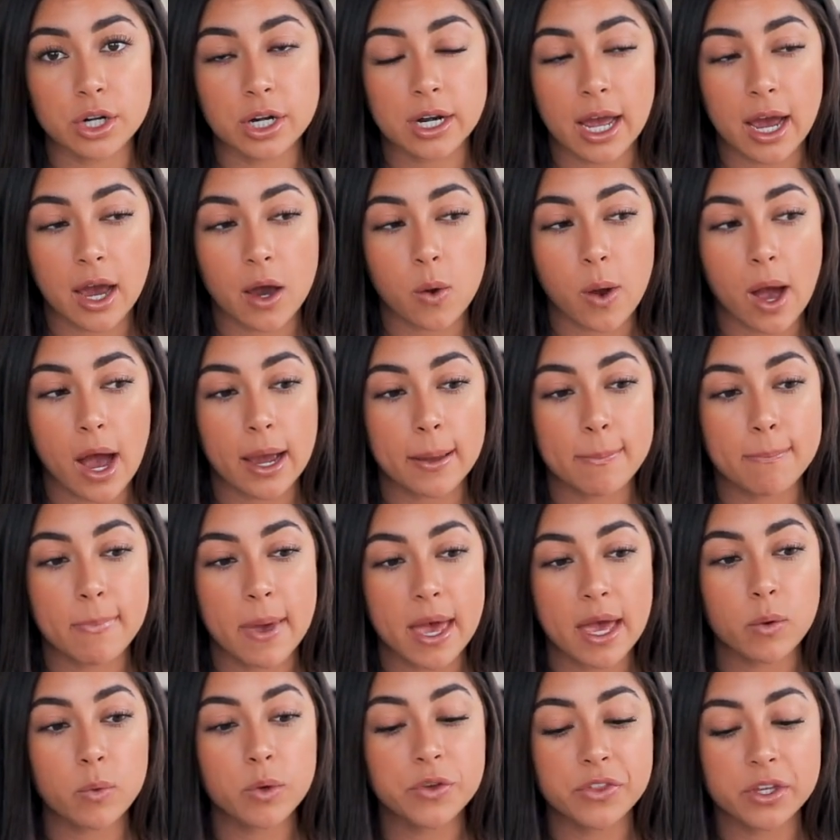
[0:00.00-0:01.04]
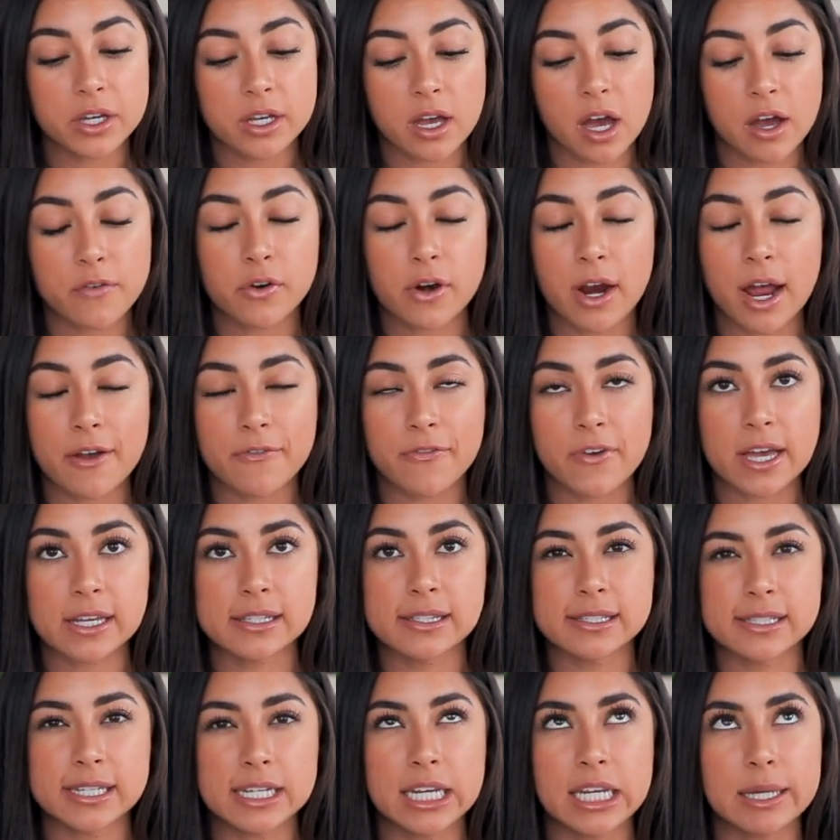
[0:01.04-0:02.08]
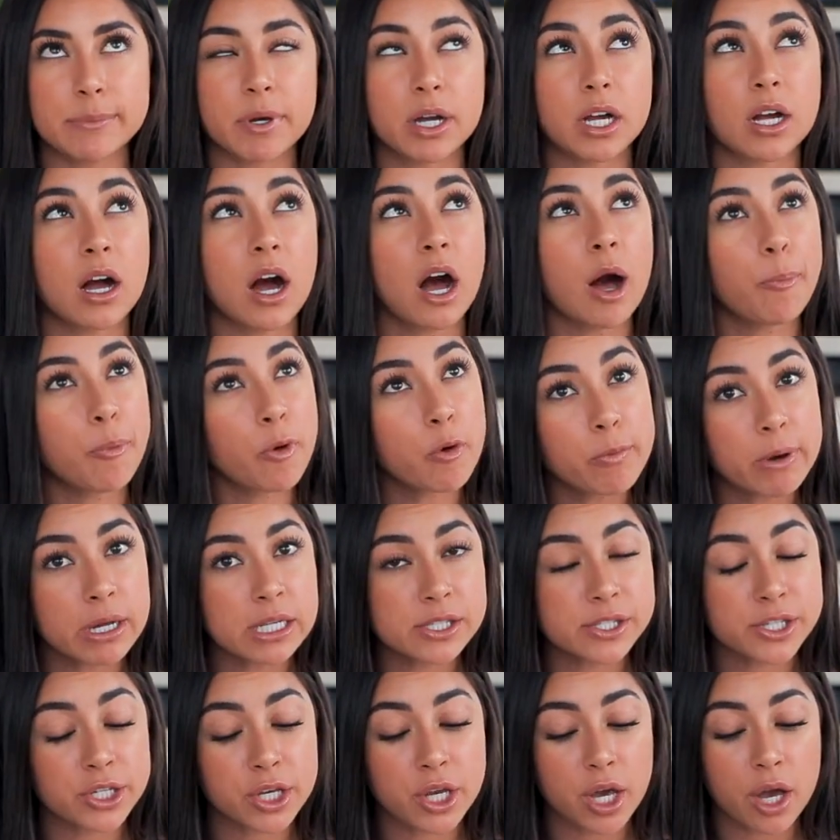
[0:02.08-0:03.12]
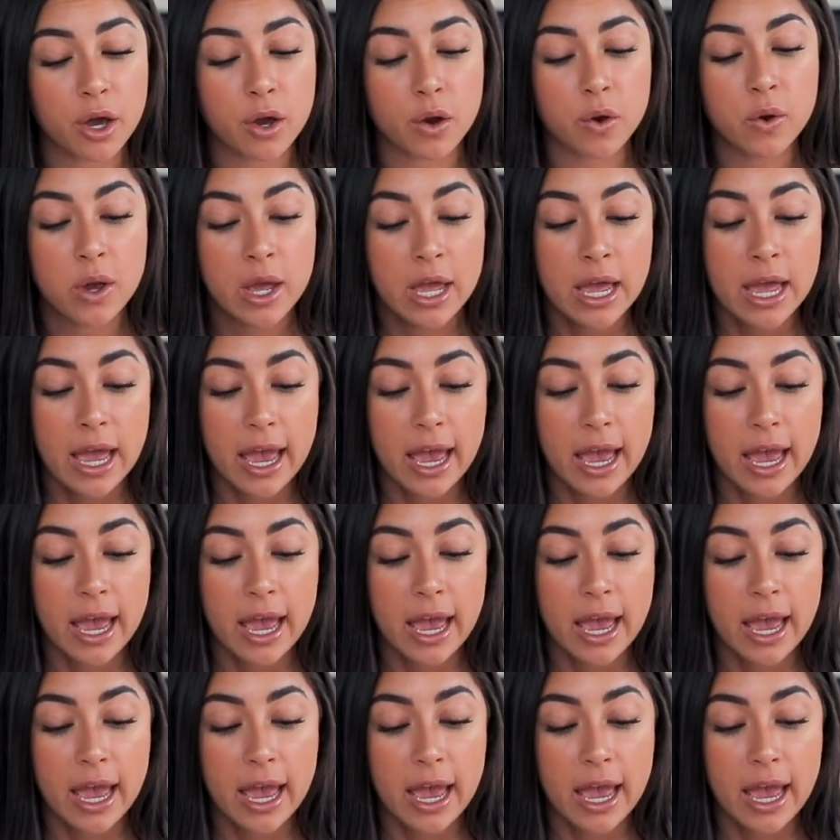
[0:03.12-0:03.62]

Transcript: Now, I met with the Cover F X team a couple months ago,